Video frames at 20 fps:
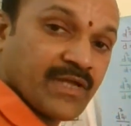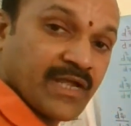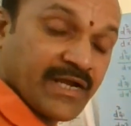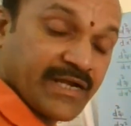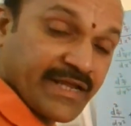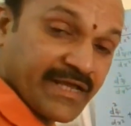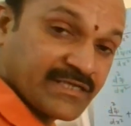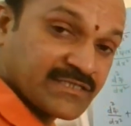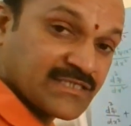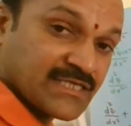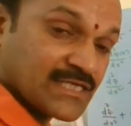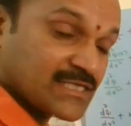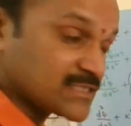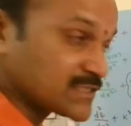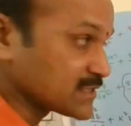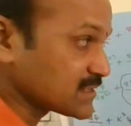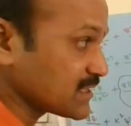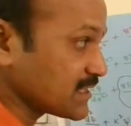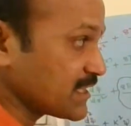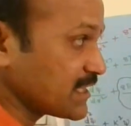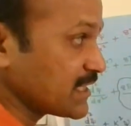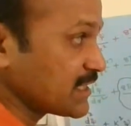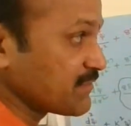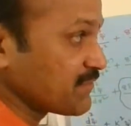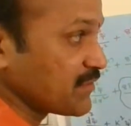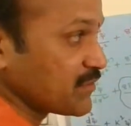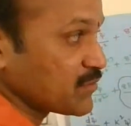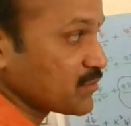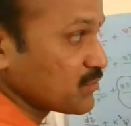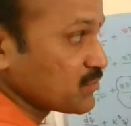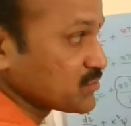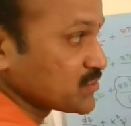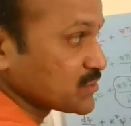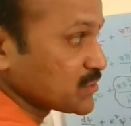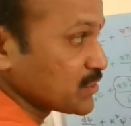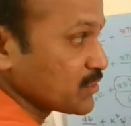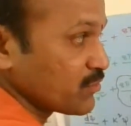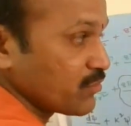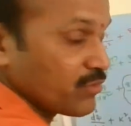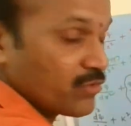At x is equal to
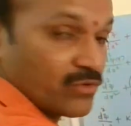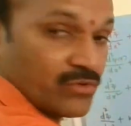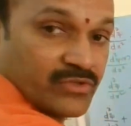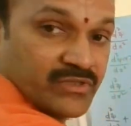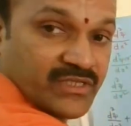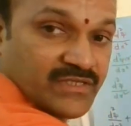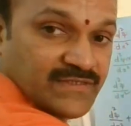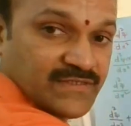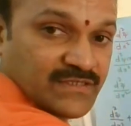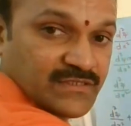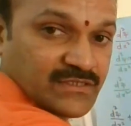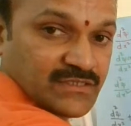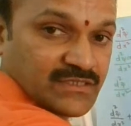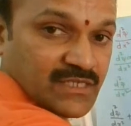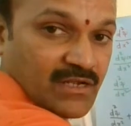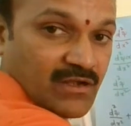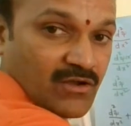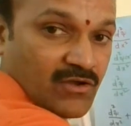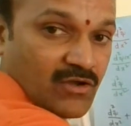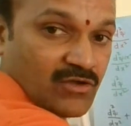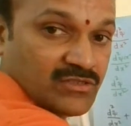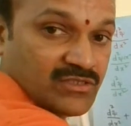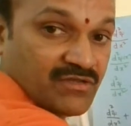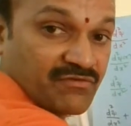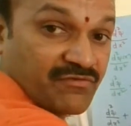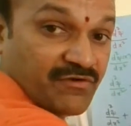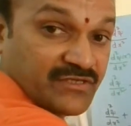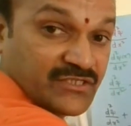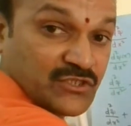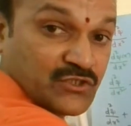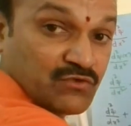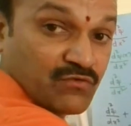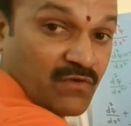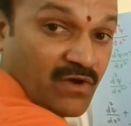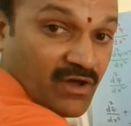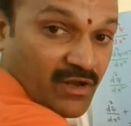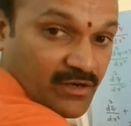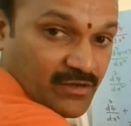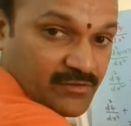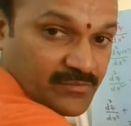0 in the sense on the first
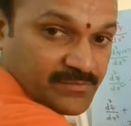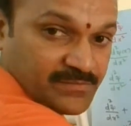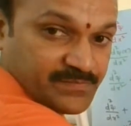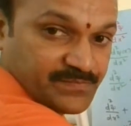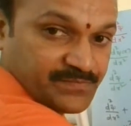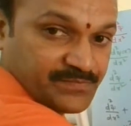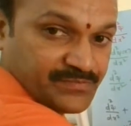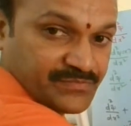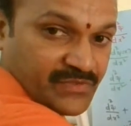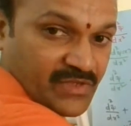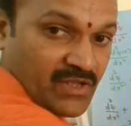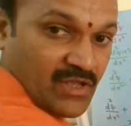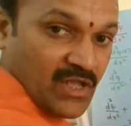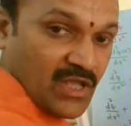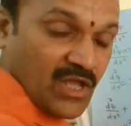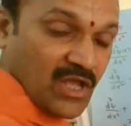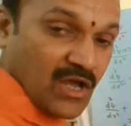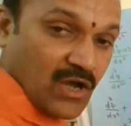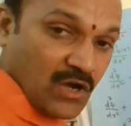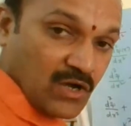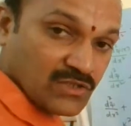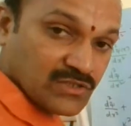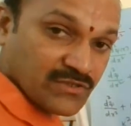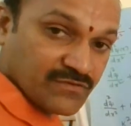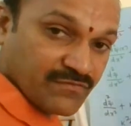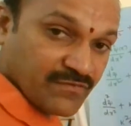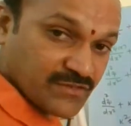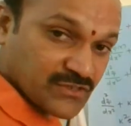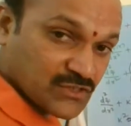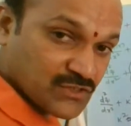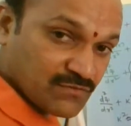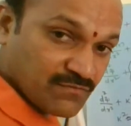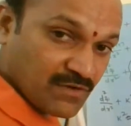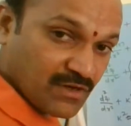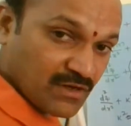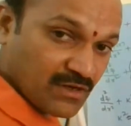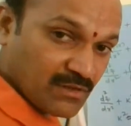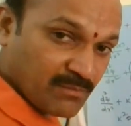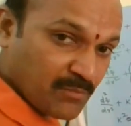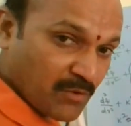wall. On the first
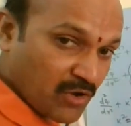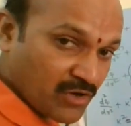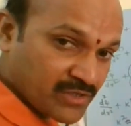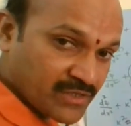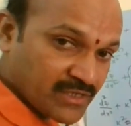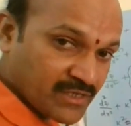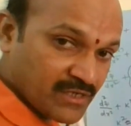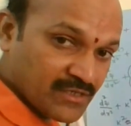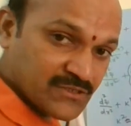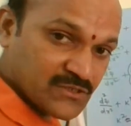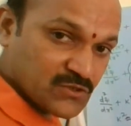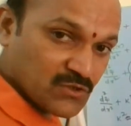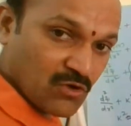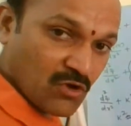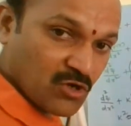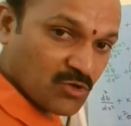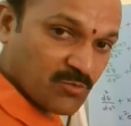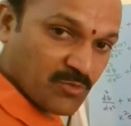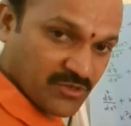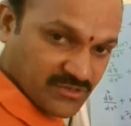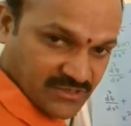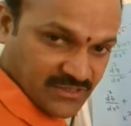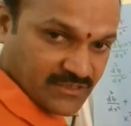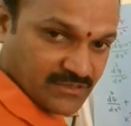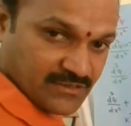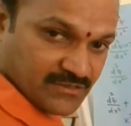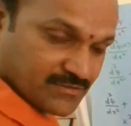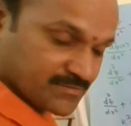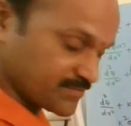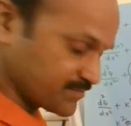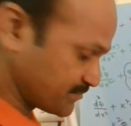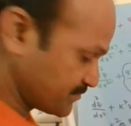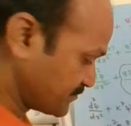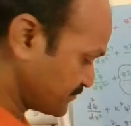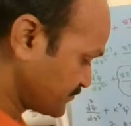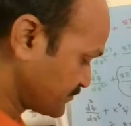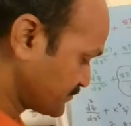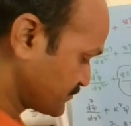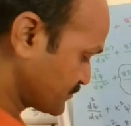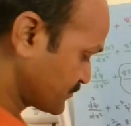wall, particle is not present.
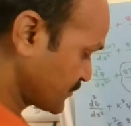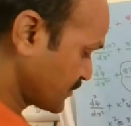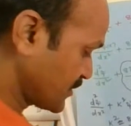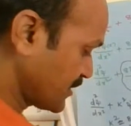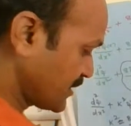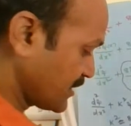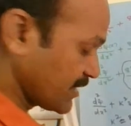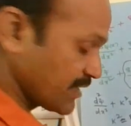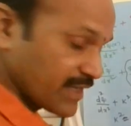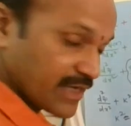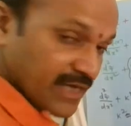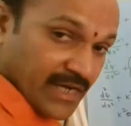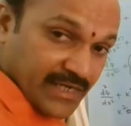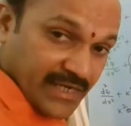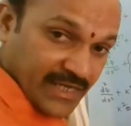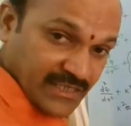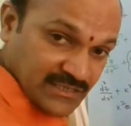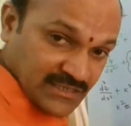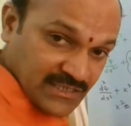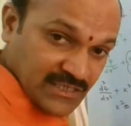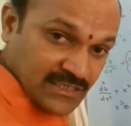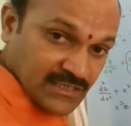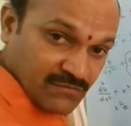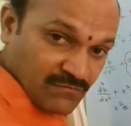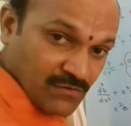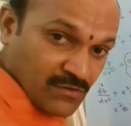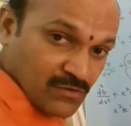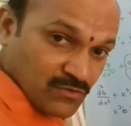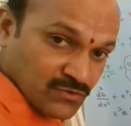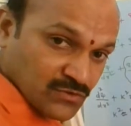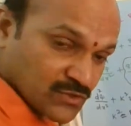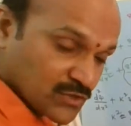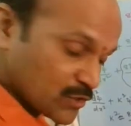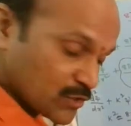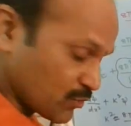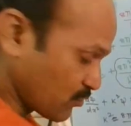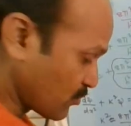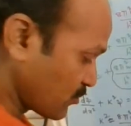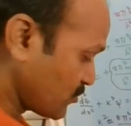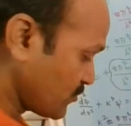At x equal to
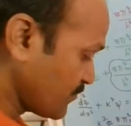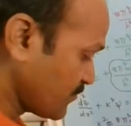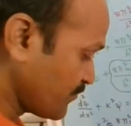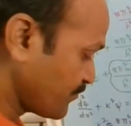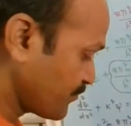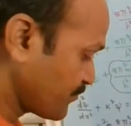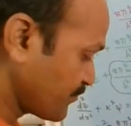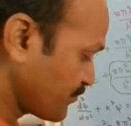0,